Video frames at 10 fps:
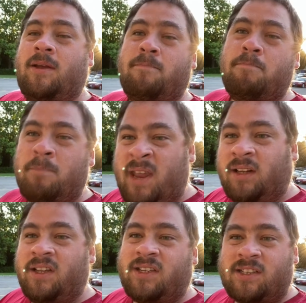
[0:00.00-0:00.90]

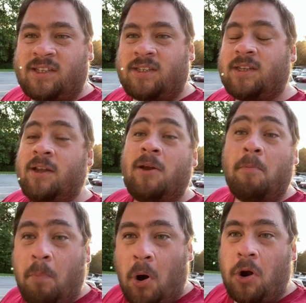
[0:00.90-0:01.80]
meatless
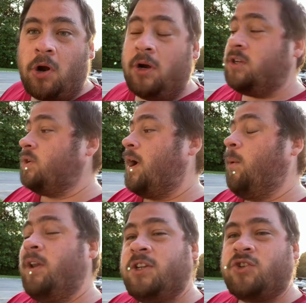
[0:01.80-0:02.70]
burger, so I
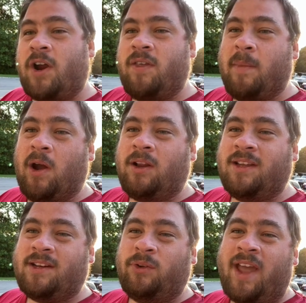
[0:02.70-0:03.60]
wanted to try them out because
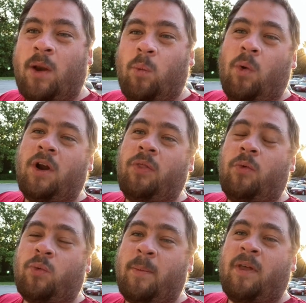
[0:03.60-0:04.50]
I only had one
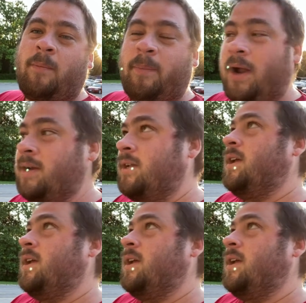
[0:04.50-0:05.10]
rib on the bun.